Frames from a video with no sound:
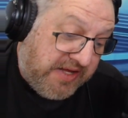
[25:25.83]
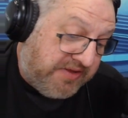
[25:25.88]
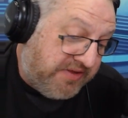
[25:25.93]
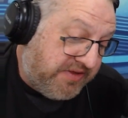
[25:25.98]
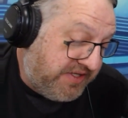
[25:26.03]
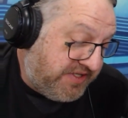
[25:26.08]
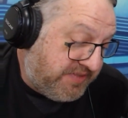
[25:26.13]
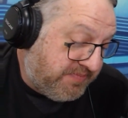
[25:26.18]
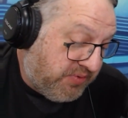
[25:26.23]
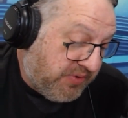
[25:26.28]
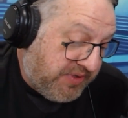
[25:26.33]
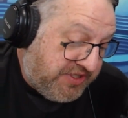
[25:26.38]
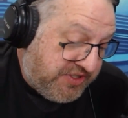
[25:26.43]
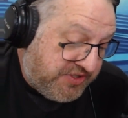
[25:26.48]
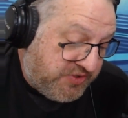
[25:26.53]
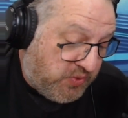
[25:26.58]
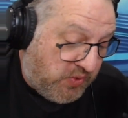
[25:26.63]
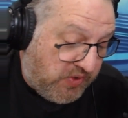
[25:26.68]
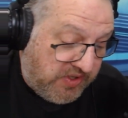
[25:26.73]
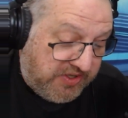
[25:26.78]
These
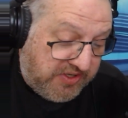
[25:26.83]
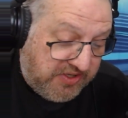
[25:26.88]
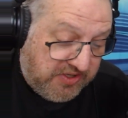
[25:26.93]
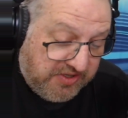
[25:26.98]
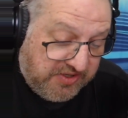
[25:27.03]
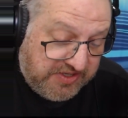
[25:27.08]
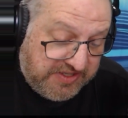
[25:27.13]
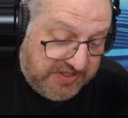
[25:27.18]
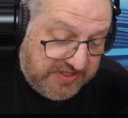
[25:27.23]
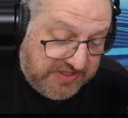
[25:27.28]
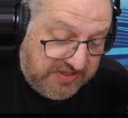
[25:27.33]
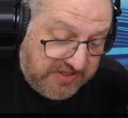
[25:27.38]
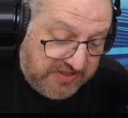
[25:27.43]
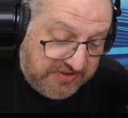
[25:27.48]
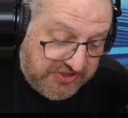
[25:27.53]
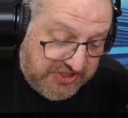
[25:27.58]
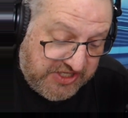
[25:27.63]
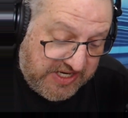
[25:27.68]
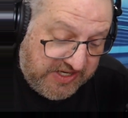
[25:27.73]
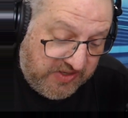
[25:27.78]
breaches occurred in
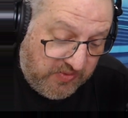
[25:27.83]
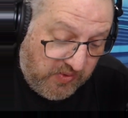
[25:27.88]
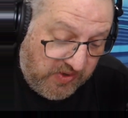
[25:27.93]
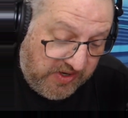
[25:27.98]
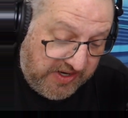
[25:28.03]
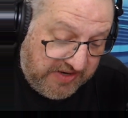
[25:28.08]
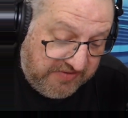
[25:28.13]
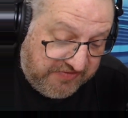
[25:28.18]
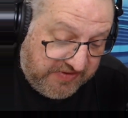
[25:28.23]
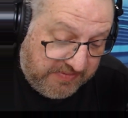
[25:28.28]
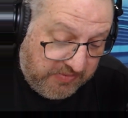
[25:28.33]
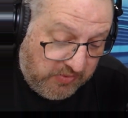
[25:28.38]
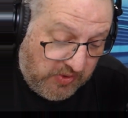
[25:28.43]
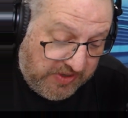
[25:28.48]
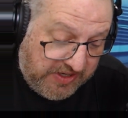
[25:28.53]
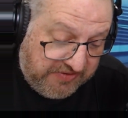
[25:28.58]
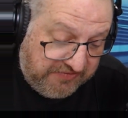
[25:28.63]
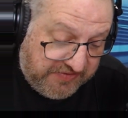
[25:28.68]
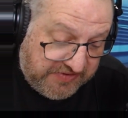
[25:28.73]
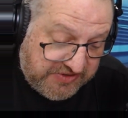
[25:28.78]
January and
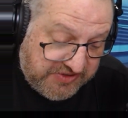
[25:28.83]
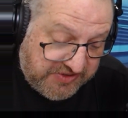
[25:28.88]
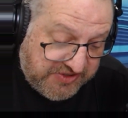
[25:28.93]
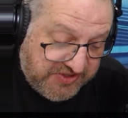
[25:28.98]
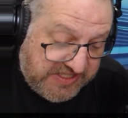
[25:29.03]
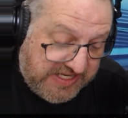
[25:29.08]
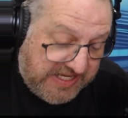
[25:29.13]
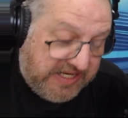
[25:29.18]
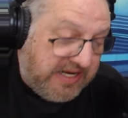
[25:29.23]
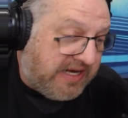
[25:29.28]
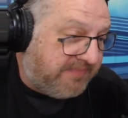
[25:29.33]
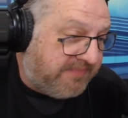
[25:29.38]
February, officials said.